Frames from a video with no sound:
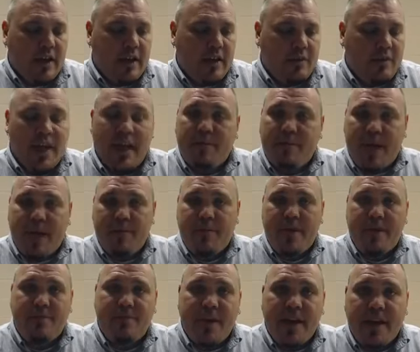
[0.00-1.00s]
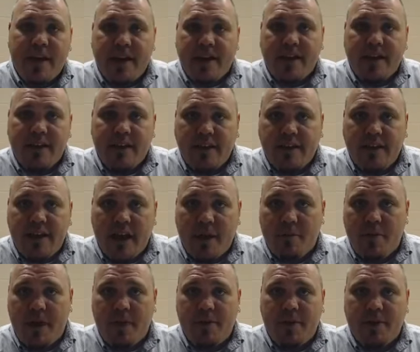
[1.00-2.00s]
That may be big, that
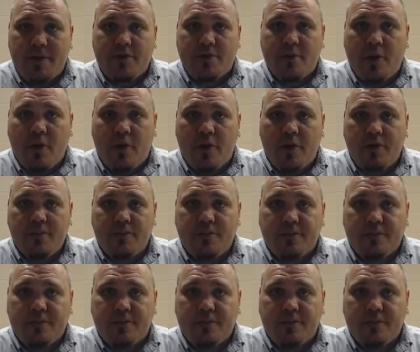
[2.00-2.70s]
may be small.